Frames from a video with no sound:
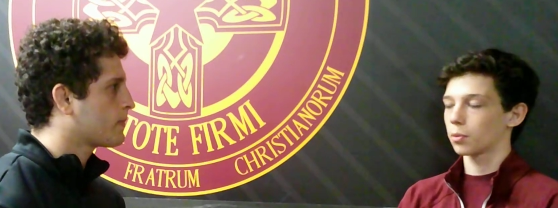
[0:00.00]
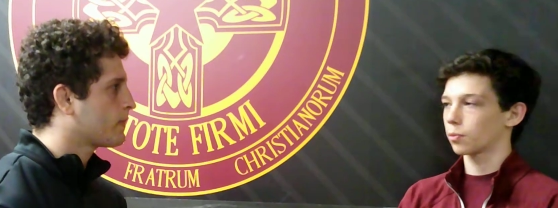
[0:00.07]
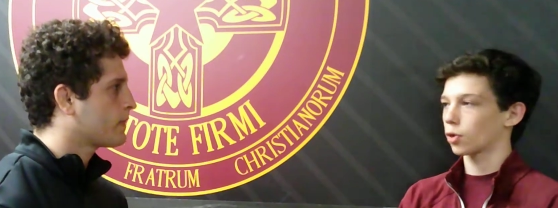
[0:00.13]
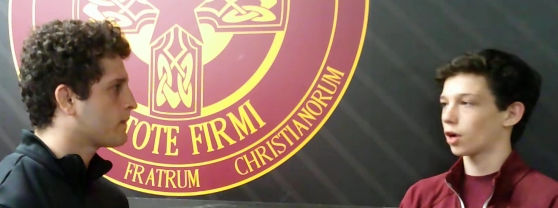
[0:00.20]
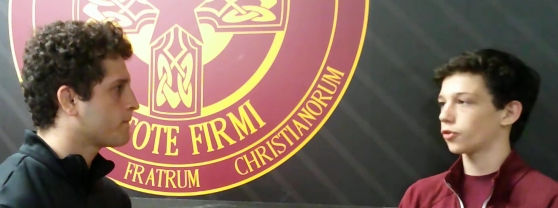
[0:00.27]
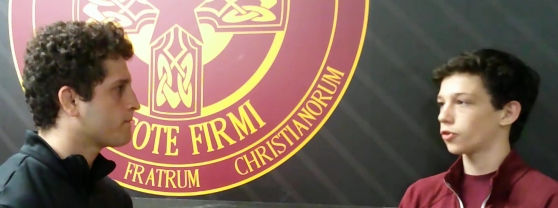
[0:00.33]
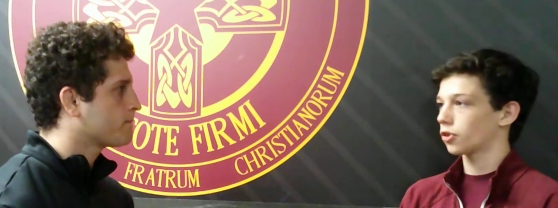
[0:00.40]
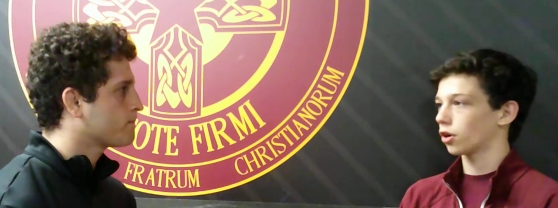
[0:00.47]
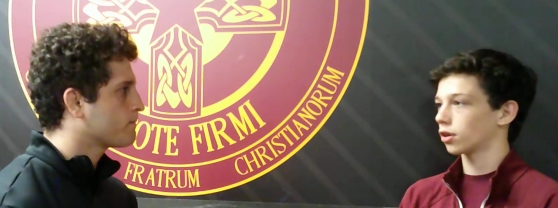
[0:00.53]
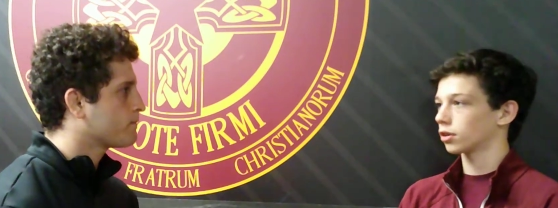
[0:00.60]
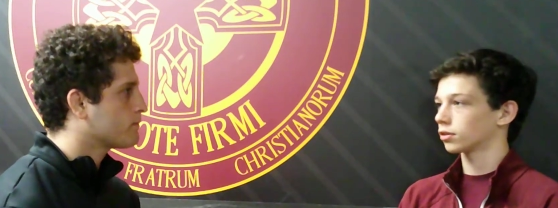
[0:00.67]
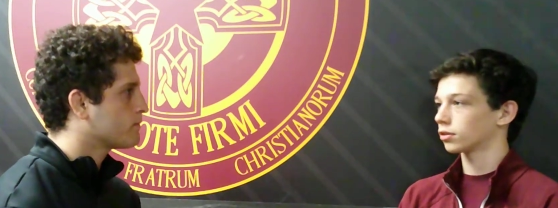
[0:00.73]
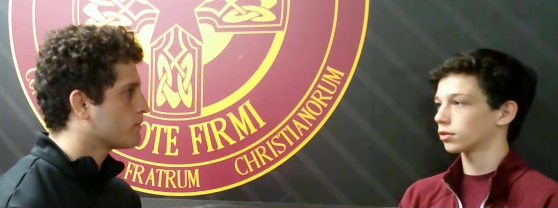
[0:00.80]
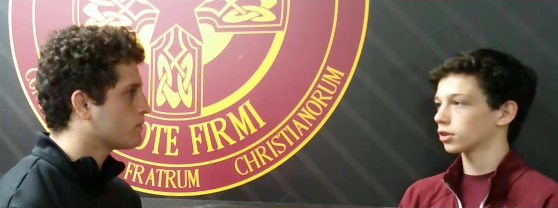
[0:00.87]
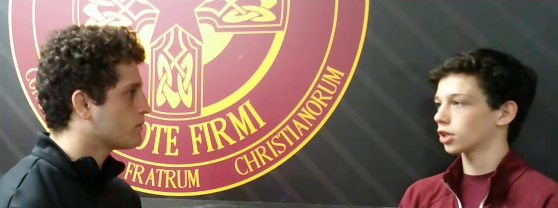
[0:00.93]
Speaker 1: Bravo
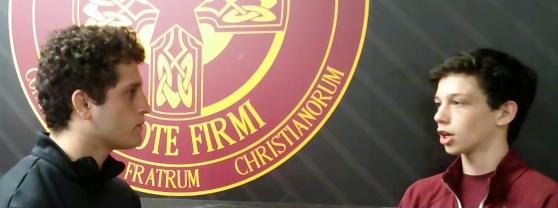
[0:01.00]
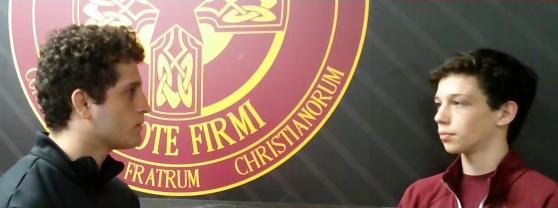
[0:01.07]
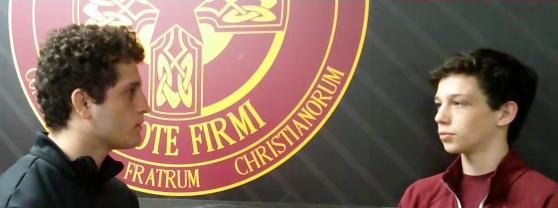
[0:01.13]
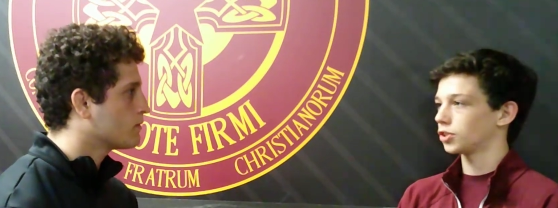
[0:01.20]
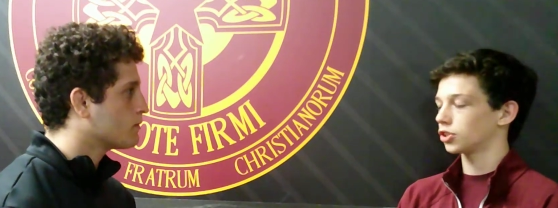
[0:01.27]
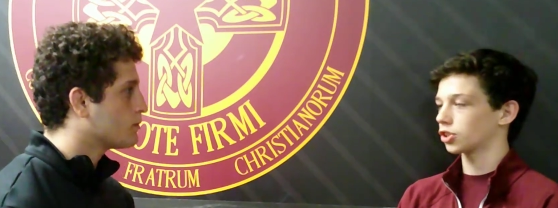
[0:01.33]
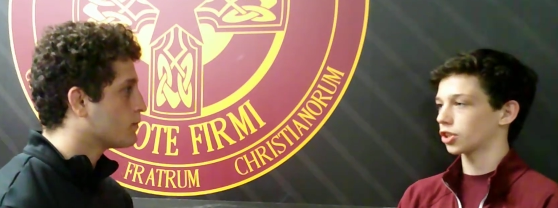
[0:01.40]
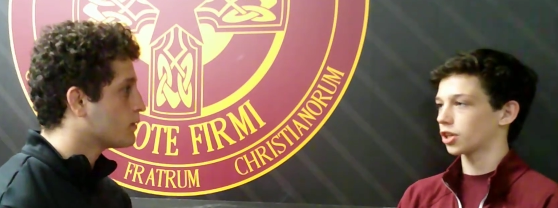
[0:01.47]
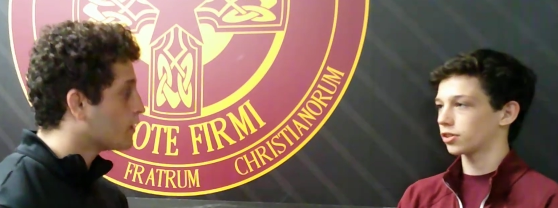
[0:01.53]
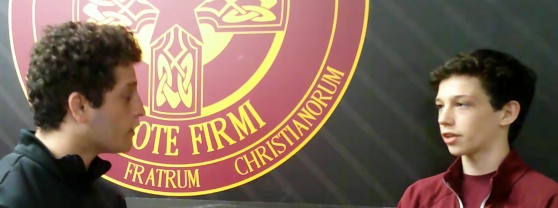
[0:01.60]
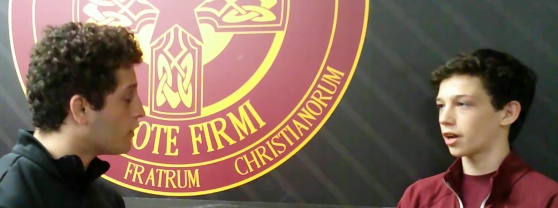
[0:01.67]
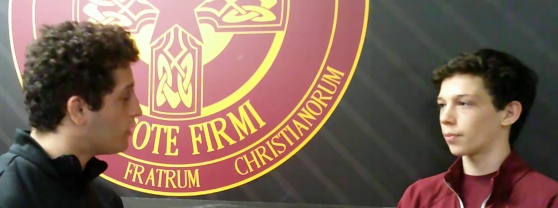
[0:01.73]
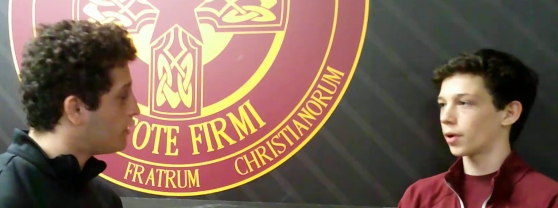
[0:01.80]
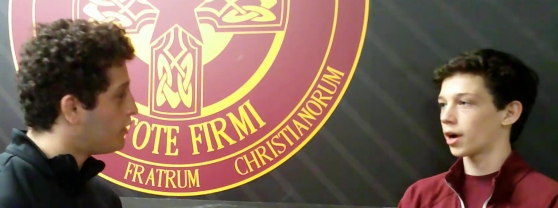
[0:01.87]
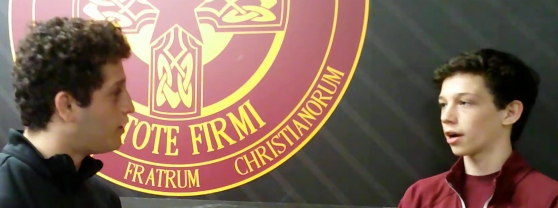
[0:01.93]
Young come teach the kids at
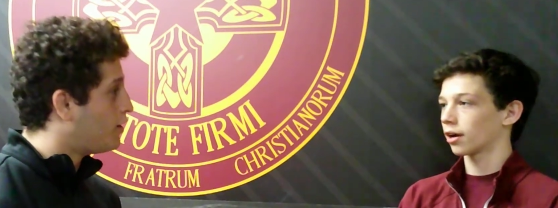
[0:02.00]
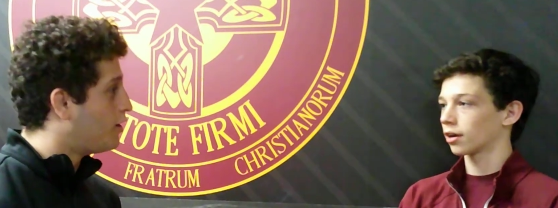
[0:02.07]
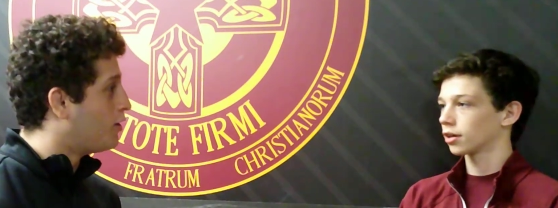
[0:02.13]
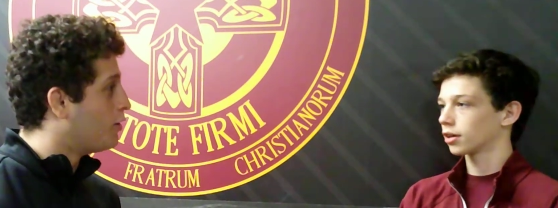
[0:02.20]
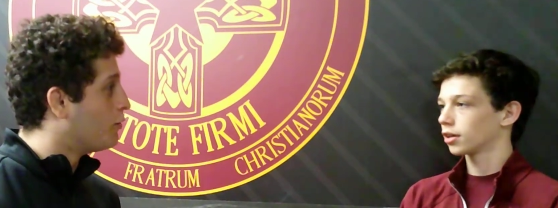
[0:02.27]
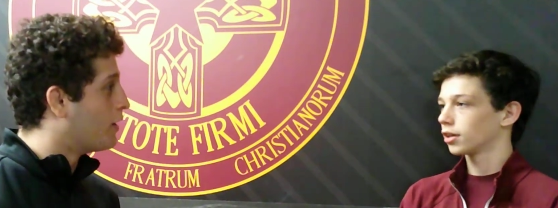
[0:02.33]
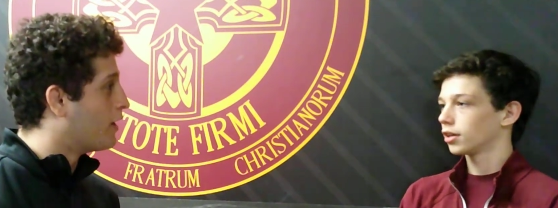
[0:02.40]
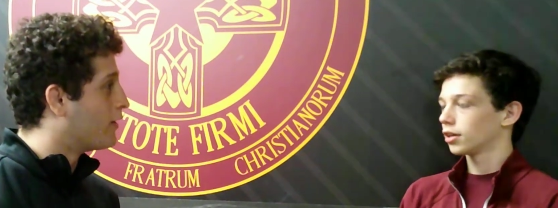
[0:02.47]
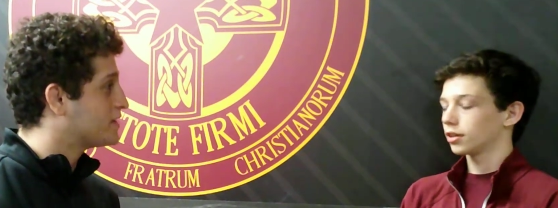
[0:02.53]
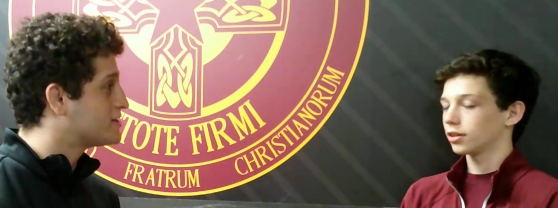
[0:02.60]
Empire. Oh wow, that's